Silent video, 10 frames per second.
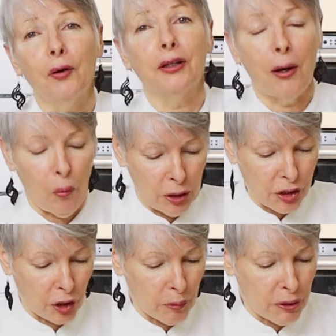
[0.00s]
Well, that one is
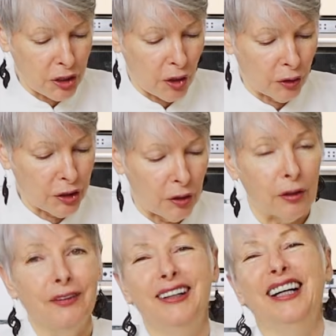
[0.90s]
going to be
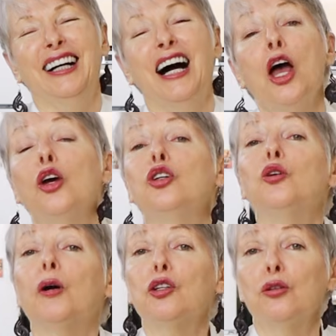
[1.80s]
saltier. You
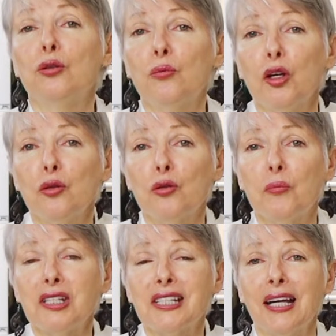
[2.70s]
know what you do when you do a
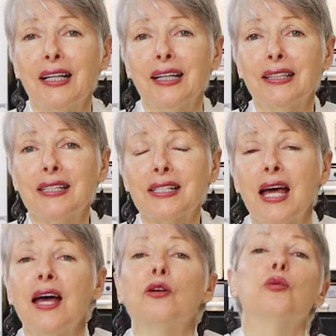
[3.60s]
mistake like this?
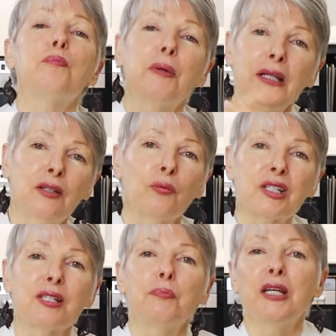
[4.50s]
Repeat the
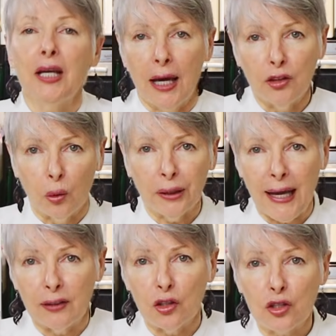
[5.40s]
recipe and don't add the